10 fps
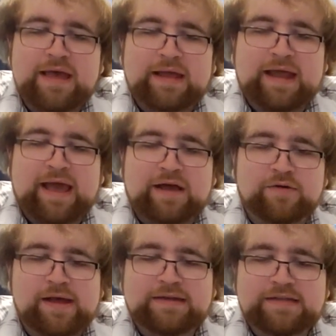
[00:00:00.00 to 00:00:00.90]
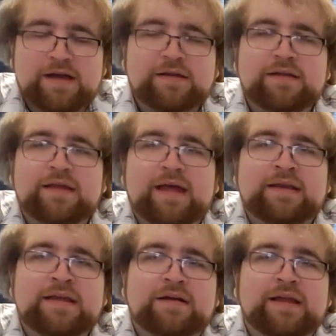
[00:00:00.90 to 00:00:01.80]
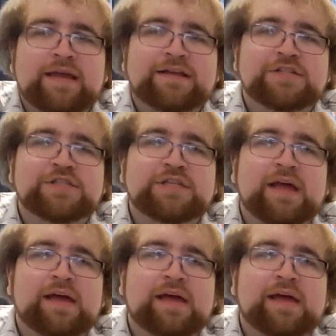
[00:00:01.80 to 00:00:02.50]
and how at two young ages,